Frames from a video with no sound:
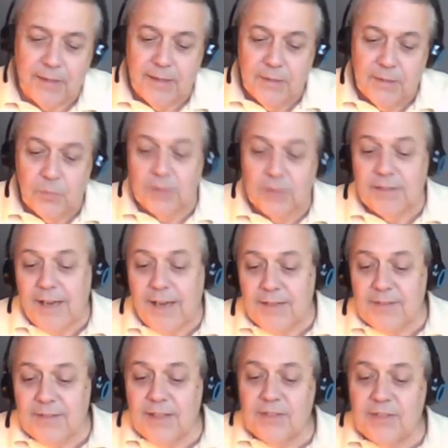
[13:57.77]
Well,
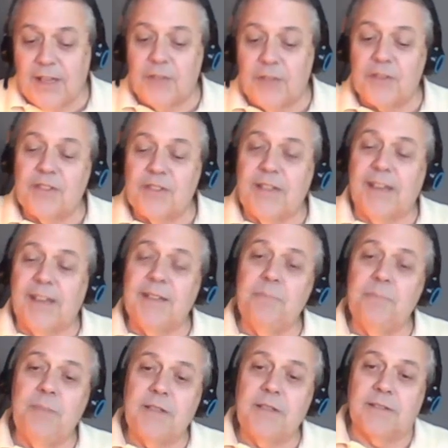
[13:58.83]
Nancy is on her
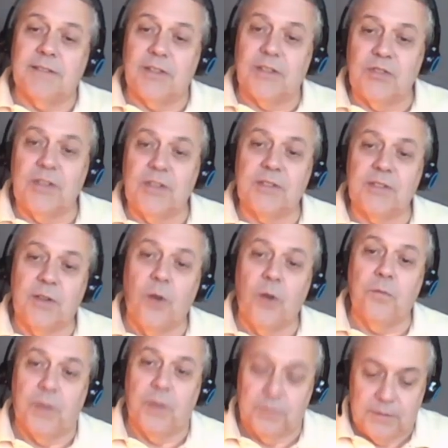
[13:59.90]
second business that she has
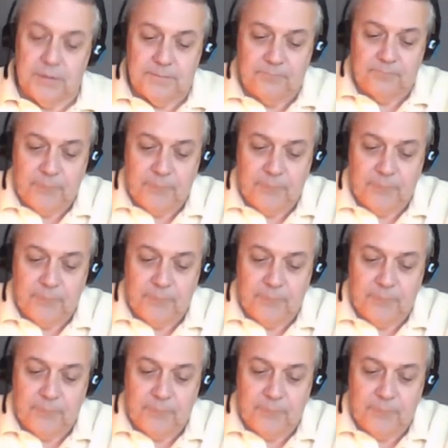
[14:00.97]
co-founded.